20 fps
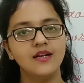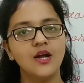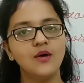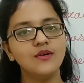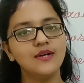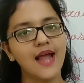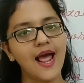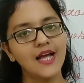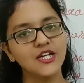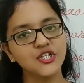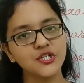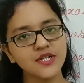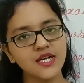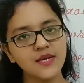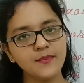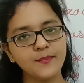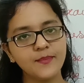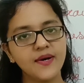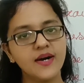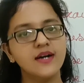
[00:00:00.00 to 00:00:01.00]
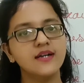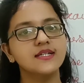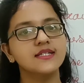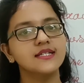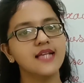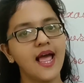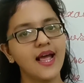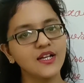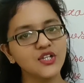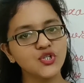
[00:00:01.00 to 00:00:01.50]
Now, national park,
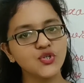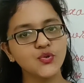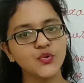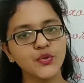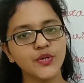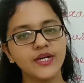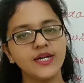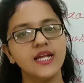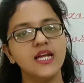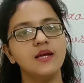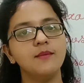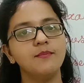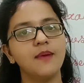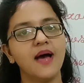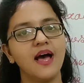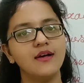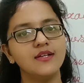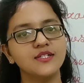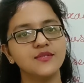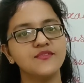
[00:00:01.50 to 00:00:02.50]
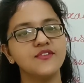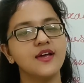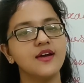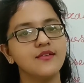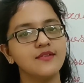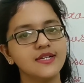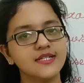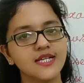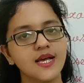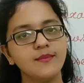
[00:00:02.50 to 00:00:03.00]
sanctuary,
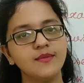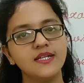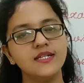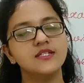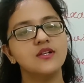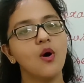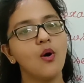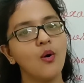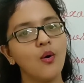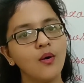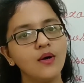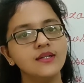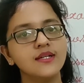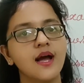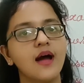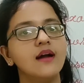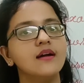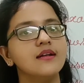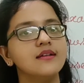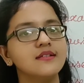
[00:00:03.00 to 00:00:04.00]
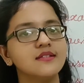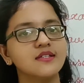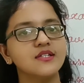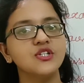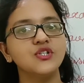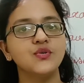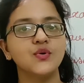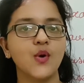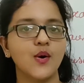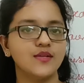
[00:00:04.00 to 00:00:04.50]
biosphere reserve, these all are in
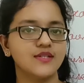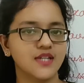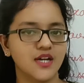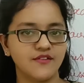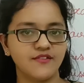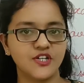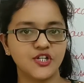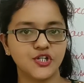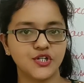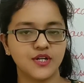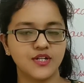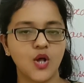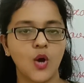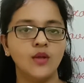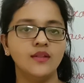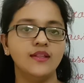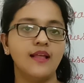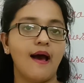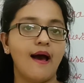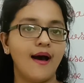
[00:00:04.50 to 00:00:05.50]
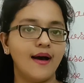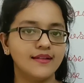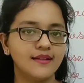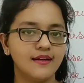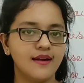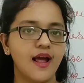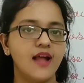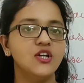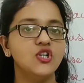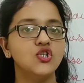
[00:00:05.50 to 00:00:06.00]
situ conservation. On the
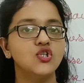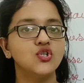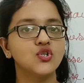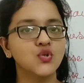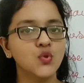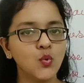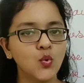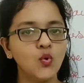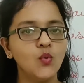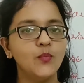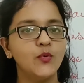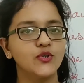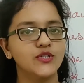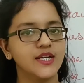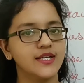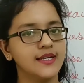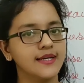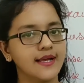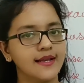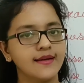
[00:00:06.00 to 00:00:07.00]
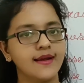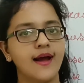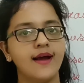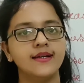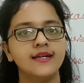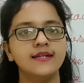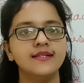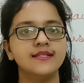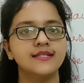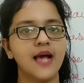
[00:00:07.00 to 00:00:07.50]
other hand, zoo, botanical
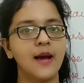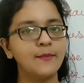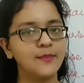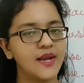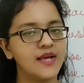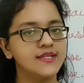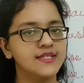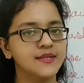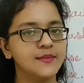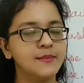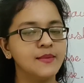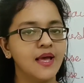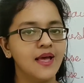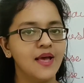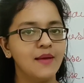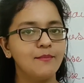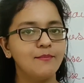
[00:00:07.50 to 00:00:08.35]
garden, Zamplasm